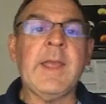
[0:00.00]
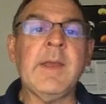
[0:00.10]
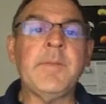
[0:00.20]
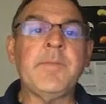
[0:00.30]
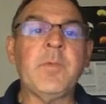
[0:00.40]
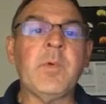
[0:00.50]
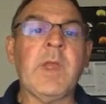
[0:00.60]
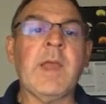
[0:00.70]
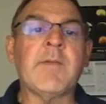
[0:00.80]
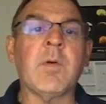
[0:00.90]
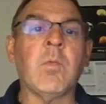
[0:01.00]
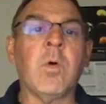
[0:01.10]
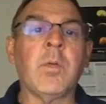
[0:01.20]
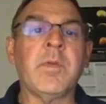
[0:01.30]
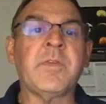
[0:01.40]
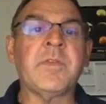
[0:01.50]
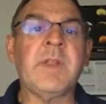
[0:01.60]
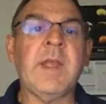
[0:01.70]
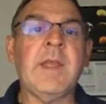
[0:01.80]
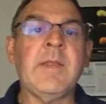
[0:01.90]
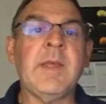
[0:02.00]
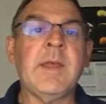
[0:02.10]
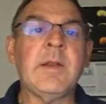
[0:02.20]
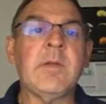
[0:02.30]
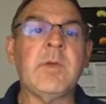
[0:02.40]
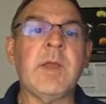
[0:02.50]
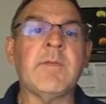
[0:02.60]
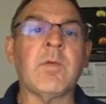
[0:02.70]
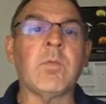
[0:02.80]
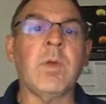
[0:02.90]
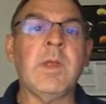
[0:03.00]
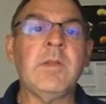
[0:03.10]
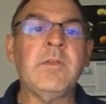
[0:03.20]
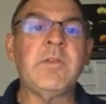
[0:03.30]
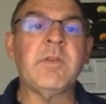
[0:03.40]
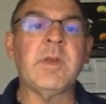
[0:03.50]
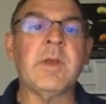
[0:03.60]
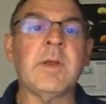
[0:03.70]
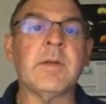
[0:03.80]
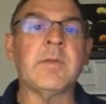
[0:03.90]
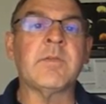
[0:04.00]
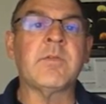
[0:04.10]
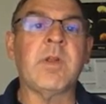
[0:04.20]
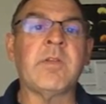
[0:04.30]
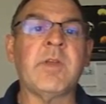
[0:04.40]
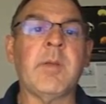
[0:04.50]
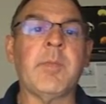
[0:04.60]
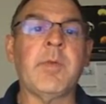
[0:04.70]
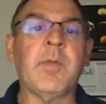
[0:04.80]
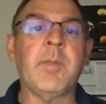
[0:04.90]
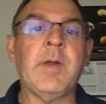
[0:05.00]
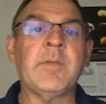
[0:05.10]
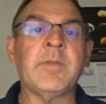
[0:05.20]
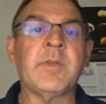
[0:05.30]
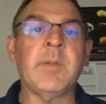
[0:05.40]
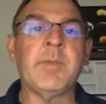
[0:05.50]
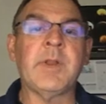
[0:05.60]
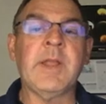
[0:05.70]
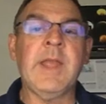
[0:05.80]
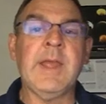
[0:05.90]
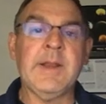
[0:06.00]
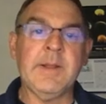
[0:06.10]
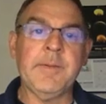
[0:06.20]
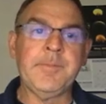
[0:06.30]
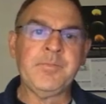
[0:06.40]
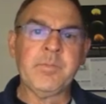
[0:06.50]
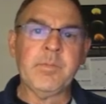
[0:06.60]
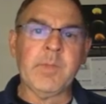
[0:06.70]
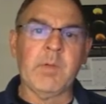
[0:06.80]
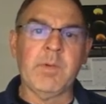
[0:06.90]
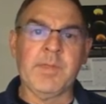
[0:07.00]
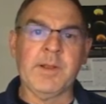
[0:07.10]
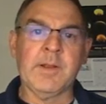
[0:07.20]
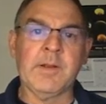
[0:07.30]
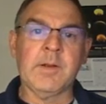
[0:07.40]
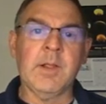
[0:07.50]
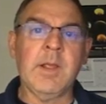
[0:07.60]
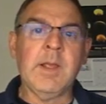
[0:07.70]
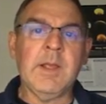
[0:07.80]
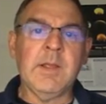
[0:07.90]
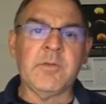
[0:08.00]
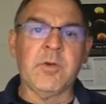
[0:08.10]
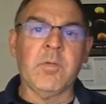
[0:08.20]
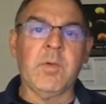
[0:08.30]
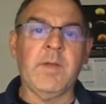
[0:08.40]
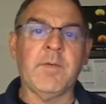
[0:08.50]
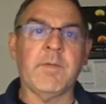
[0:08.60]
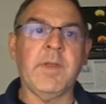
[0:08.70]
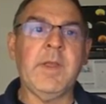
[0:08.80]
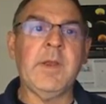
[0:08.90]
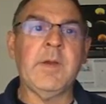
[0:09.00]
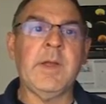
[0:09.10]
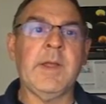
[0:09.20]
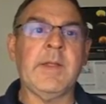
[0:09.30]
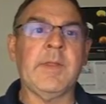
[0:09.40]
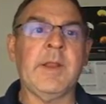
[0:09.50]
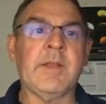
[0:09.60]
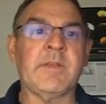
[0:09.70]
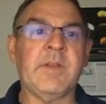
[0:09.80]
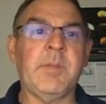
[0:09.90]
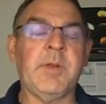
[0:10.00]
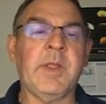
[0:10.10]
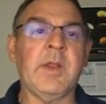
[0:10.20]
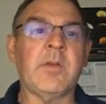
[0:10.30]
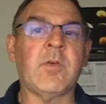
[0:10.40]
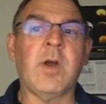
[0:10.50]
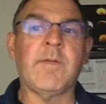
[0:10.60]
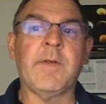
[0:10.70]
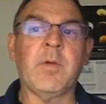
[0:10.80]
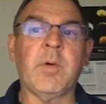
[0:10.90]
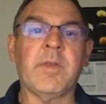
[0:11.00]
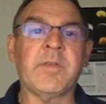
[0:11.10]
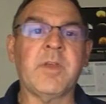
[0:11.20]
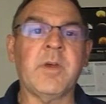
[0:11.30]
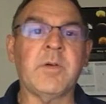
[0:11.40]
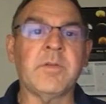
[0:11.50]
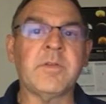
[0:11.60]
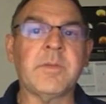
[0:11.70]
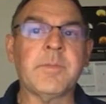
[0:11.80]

a.m., we have our warmest day then. We have a ridge stretching up through the mountains and up into Canada with a little short wave over here and the next deepening trough on the west coast.